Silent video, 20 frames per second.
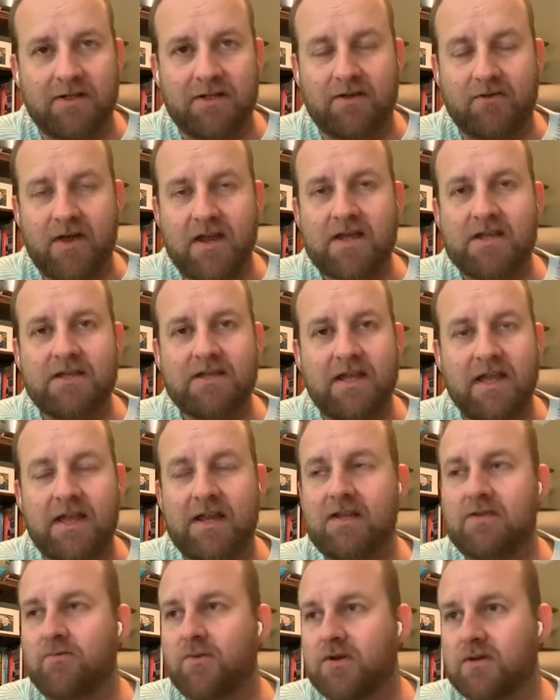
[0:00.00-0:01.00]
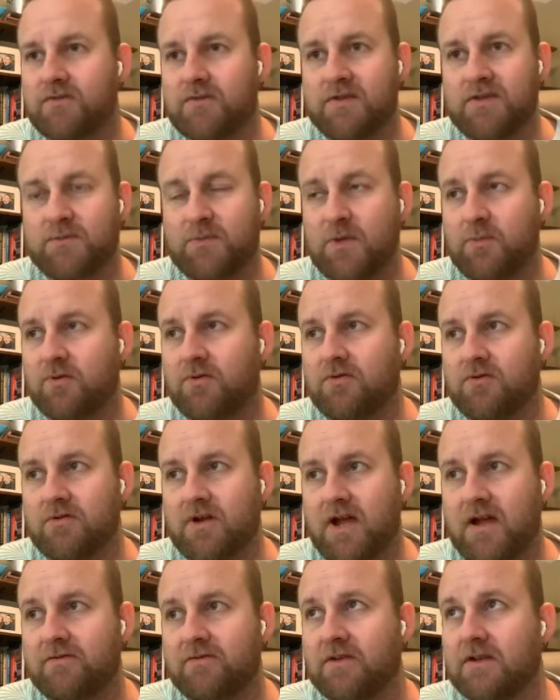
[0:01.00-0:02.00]
any one of these people who
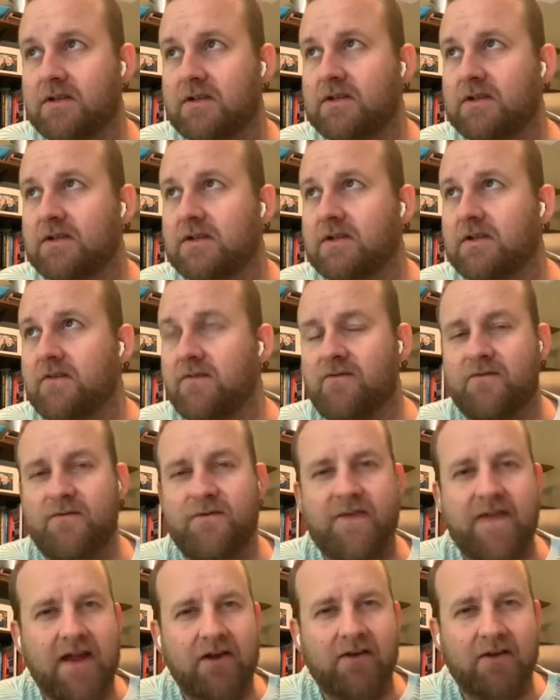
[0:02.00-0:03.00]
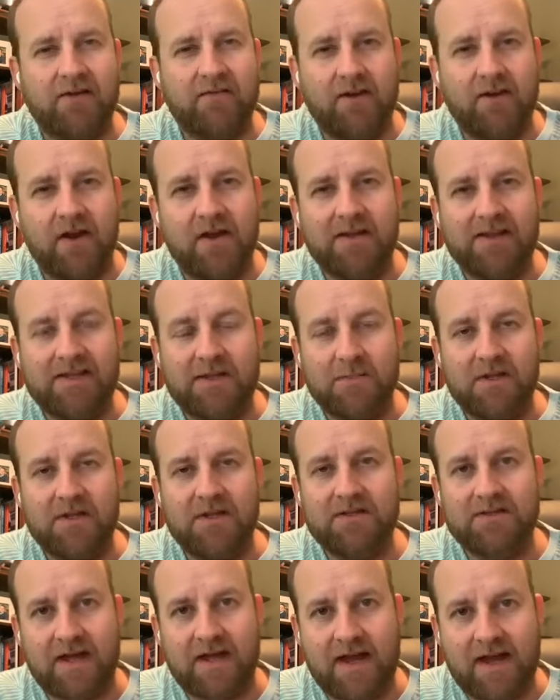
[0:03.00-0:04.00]
have very, very
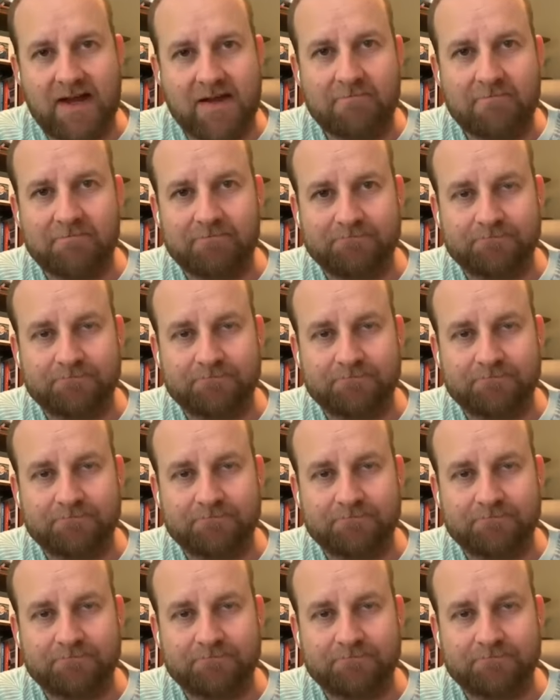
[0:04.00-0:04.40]
limited time.